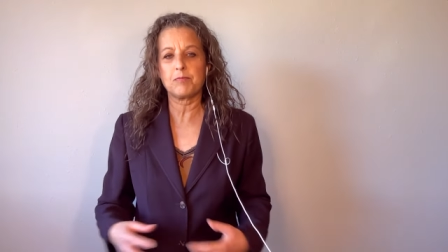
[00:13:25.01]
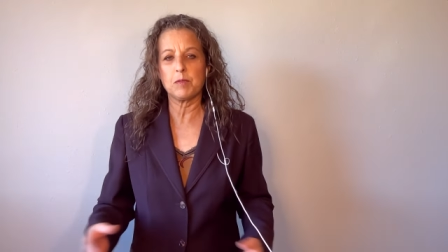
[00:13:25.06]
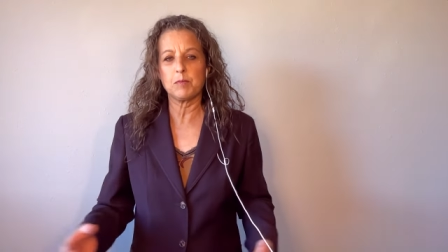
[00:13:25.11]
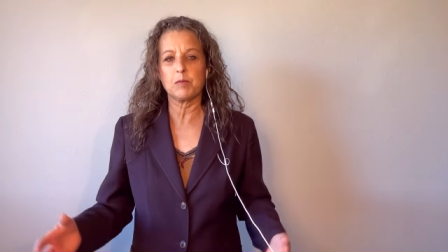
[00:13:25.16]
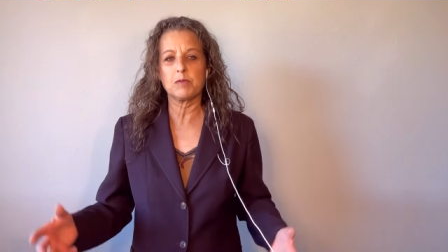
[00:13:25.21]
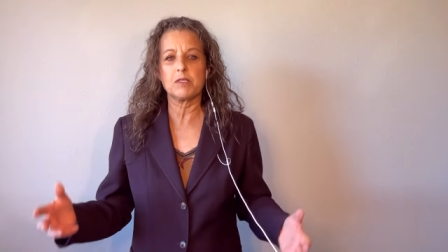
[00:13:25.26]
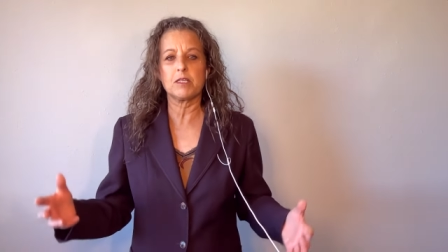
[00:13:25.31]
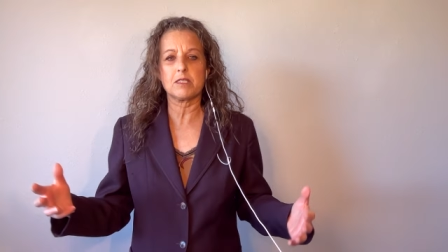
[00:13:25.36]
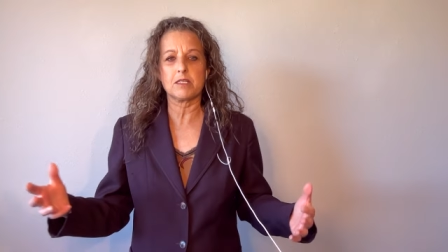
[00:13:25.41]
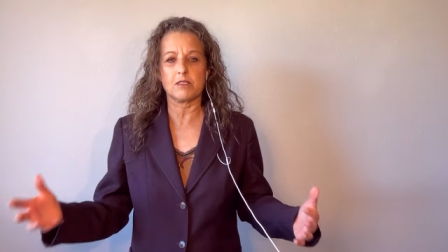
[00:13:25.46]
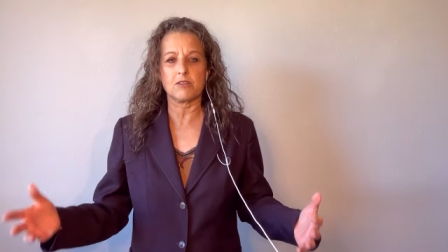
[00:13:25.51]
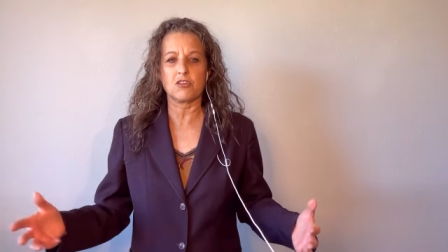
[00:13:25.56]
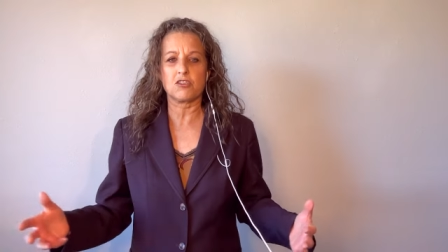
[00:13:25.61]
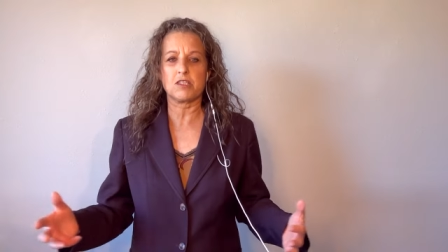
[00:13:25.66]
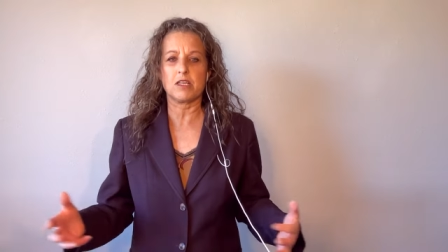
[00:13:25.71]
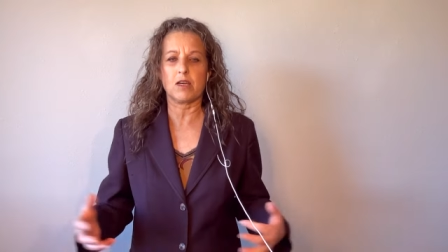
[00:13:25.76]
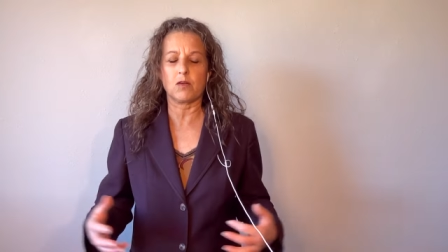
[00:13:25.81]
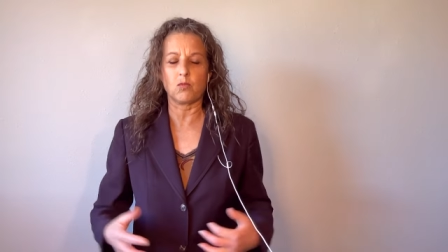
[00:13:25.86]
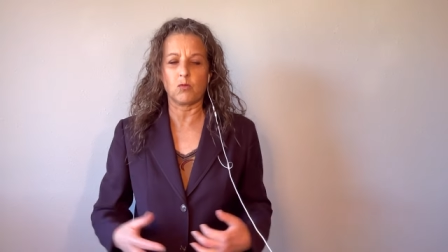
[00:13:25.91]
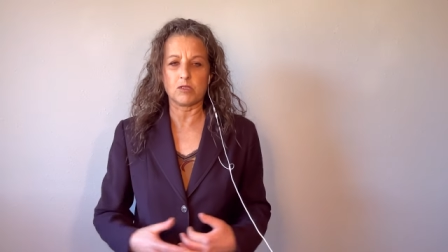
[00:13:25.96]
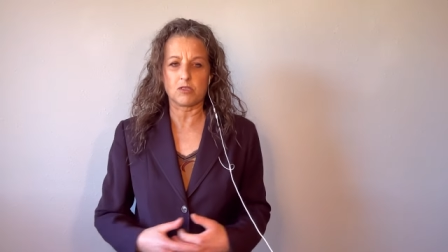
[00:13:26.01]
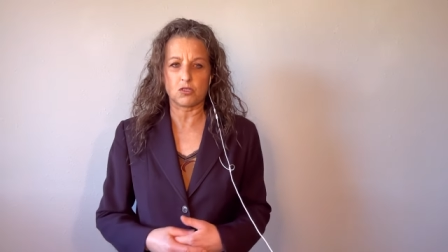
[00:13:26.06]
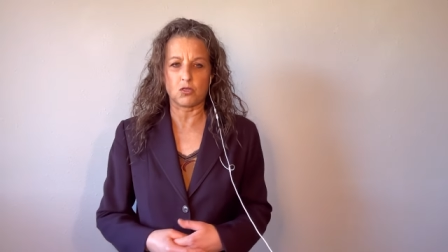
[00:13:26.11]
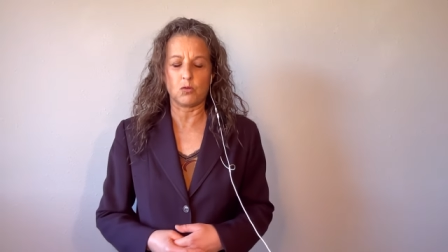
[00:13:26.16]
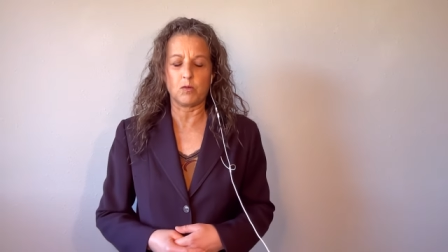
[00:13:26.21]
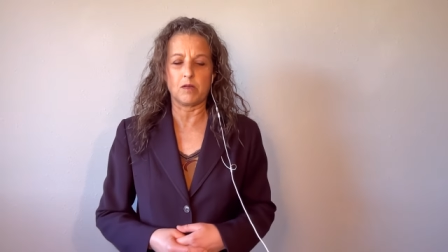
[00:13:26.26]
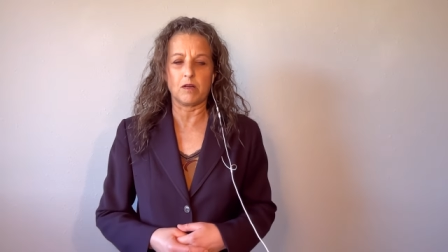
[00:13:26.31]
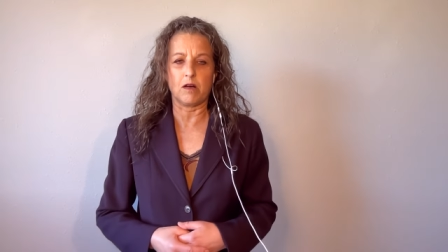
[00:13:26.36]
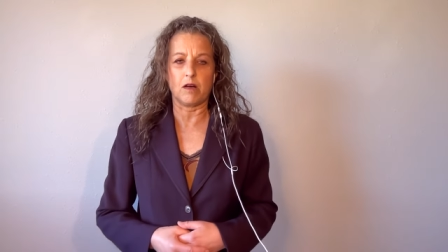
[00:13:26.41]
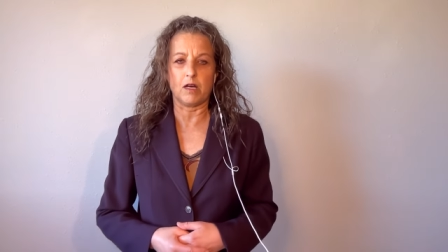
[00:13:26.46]
People need to understand what's
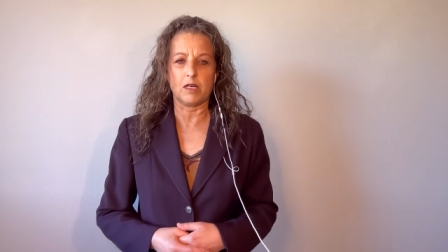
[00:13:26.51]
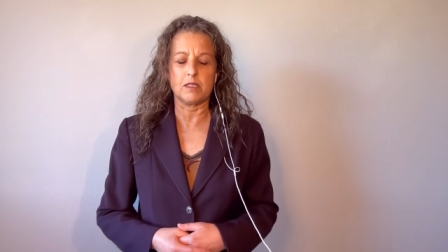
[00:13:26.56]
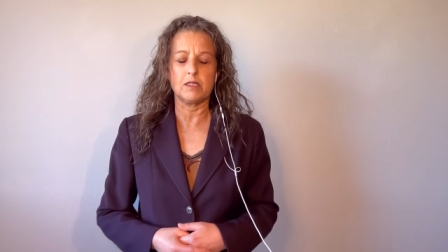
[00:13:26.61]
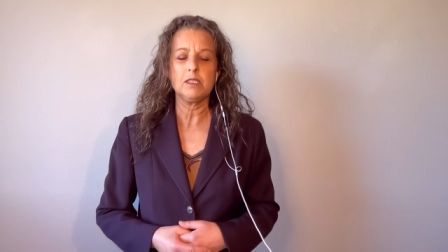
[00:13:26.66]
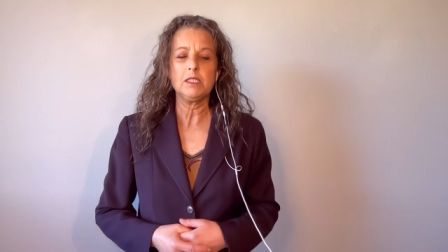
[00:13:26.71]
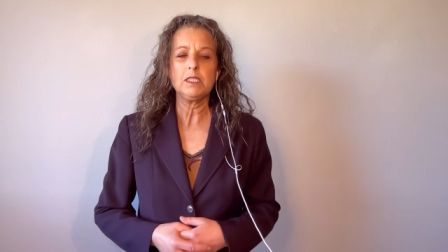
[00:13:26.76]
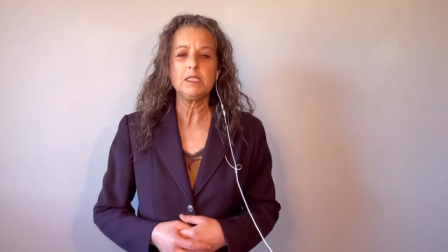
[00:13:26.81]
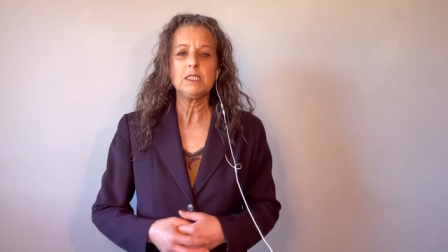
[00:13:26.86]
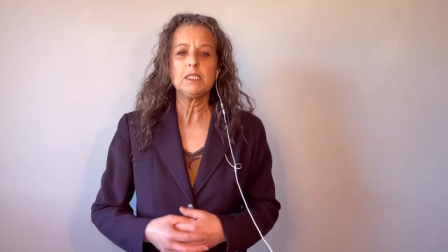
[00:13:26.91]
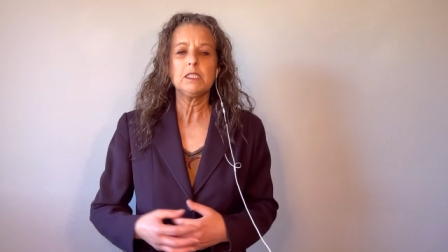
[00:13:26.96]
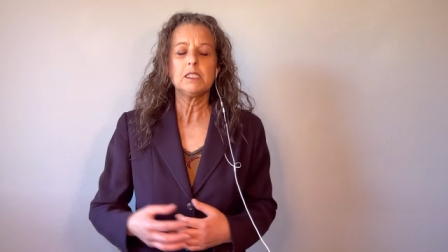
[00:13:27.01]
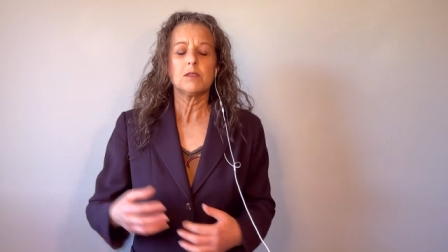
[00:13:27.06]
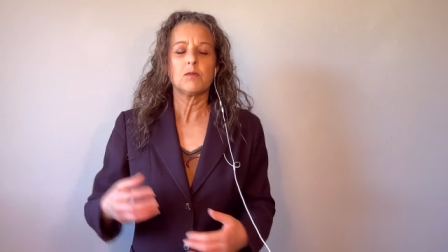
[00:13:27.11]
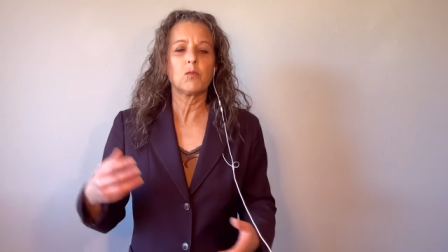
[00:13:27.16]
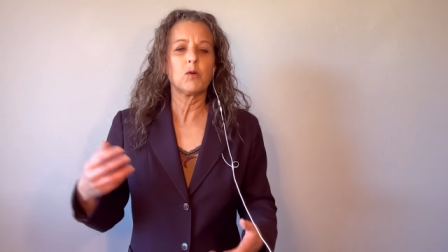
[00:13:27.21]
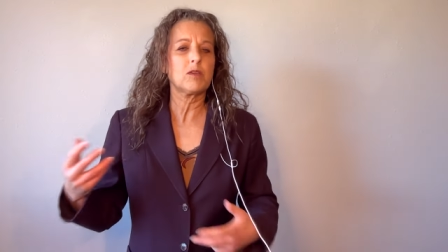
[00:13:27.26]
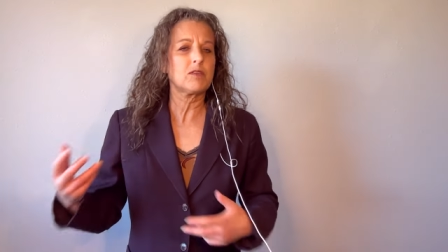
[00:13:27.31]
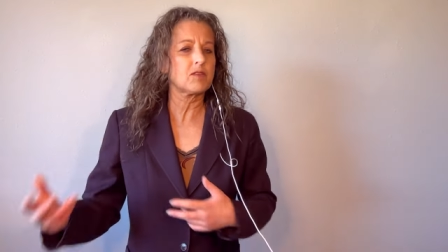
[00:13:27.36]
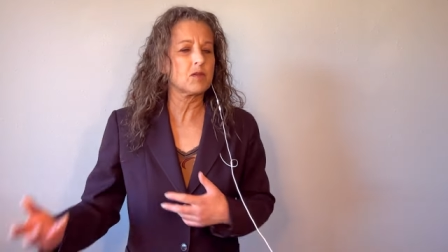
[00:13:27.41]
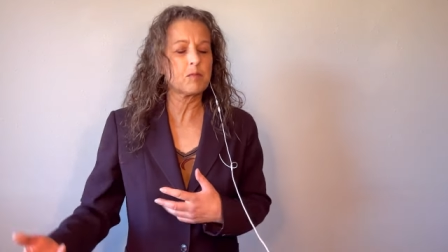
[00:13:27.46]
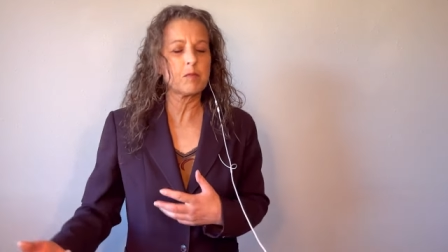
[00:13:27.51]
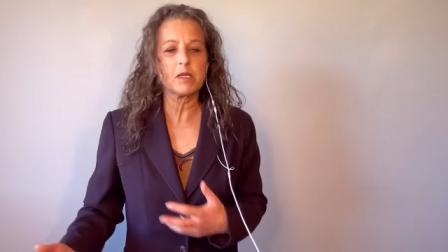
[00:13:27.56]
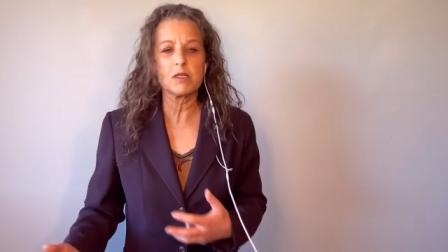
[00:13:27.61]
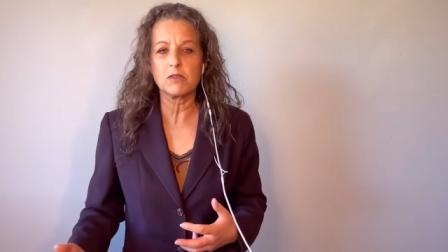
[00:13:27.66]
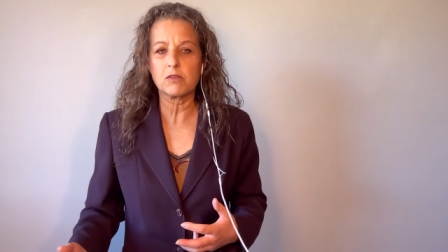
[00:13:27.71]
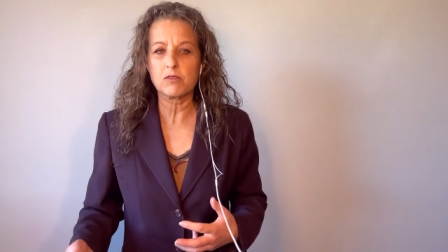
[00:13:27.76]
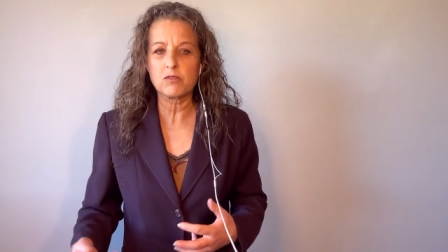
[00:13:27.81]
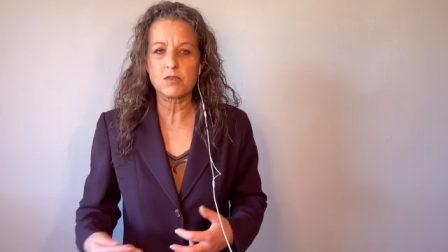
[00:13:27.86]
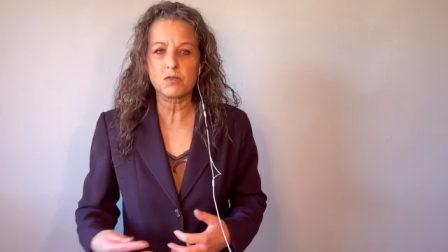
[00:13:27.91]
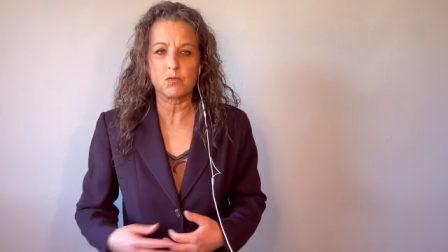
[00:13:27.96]
going on with the
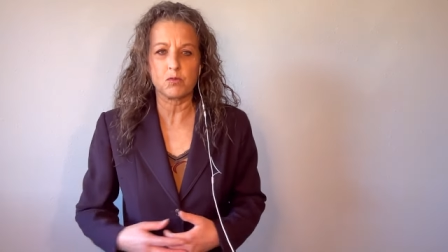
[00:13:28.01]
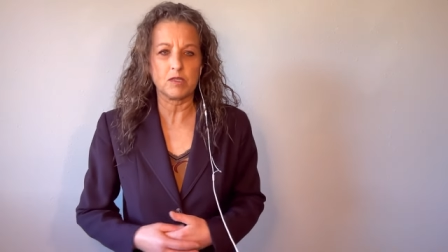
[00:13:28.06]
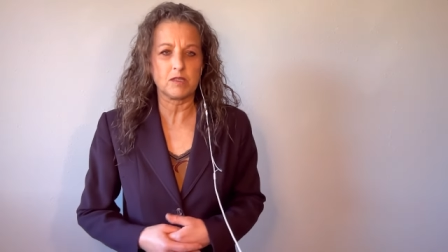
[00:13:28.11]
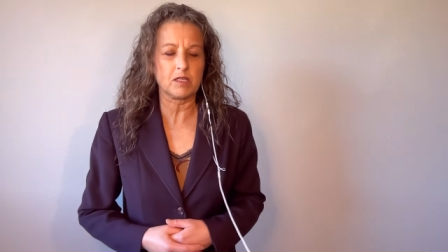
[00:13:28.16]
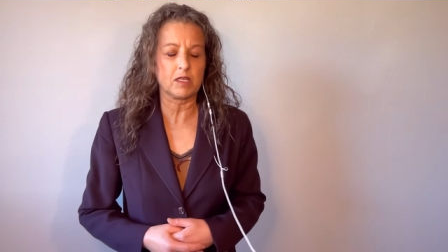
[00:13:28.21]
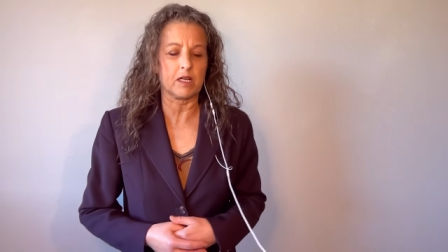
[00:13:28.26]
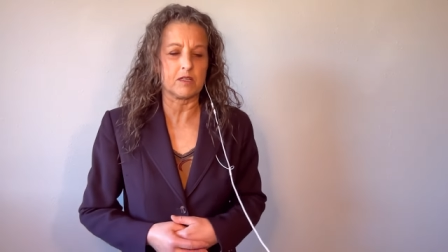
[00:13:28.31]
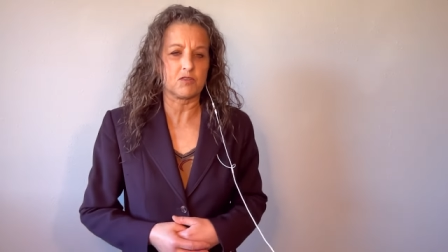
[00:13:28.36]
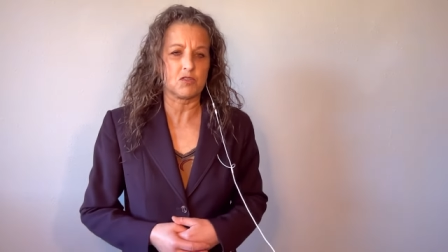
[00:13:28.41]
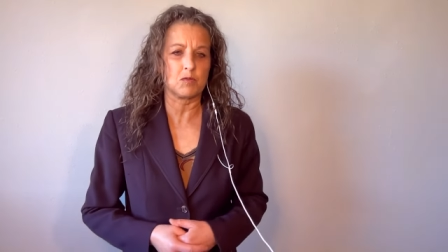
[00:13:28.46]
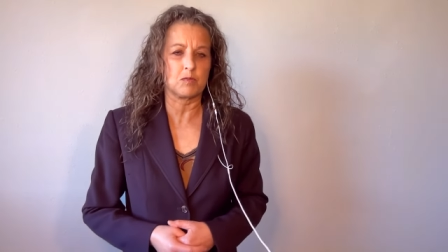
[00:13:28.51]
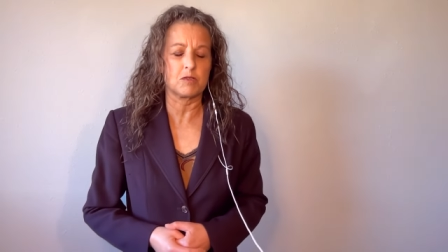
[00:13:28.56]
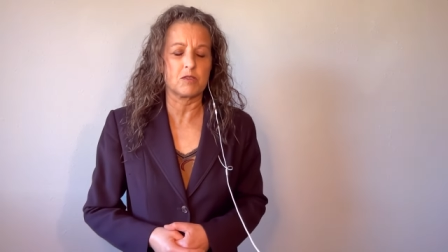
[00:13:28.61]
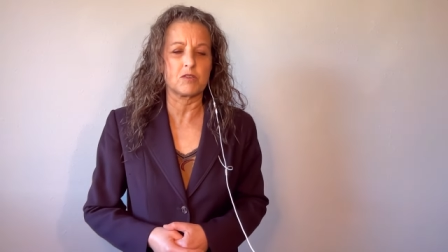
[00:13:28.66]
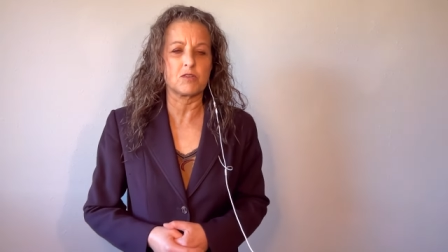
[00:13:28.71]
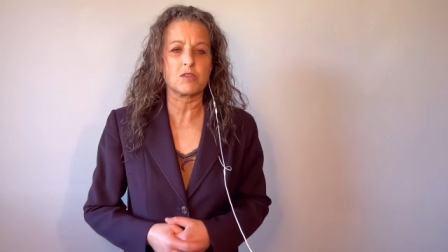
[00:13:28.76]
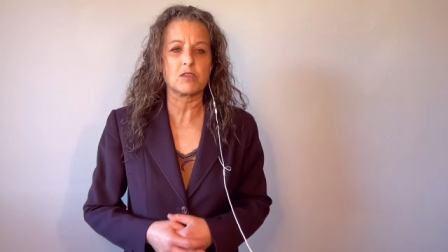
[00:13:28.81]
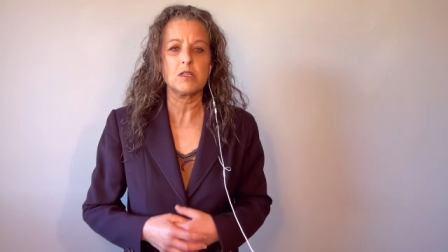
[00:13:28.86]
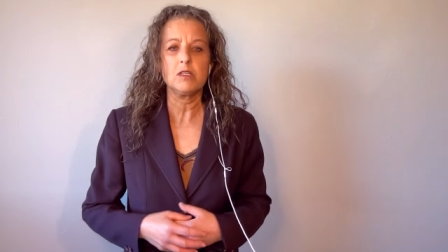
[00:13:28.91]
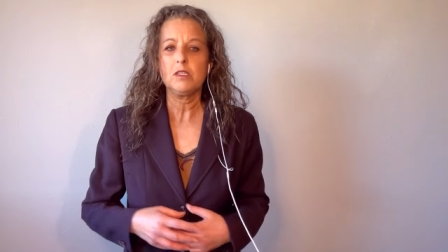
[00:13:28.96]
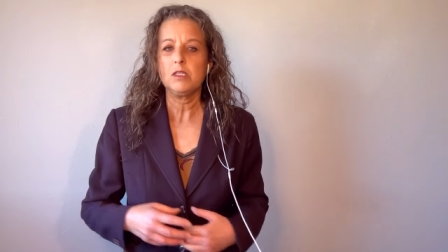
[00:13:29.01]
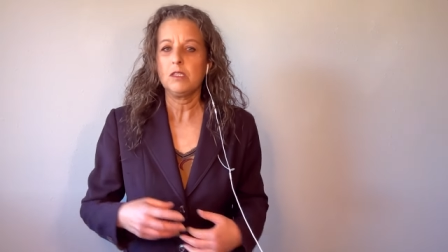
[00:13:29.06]
mills, with the customers,